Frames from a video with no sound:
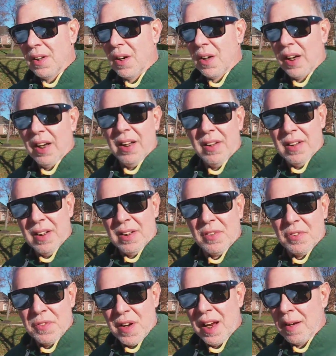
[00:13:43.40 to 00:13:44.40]
are in
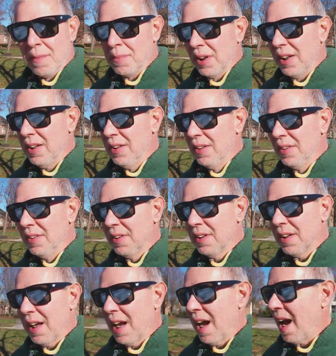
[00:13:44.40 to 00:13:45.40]
this family.
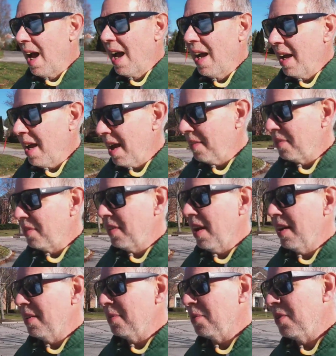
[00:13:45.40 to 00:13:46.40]
I, I, I've
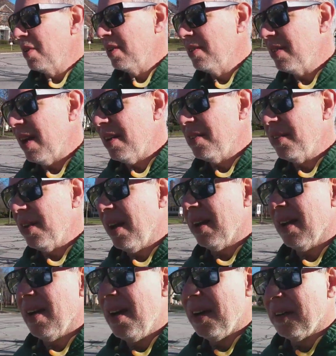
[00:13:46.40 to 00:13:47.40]
said it once, I'll say
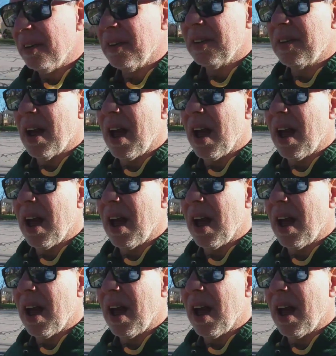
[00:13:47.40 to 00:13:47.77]
it a hundred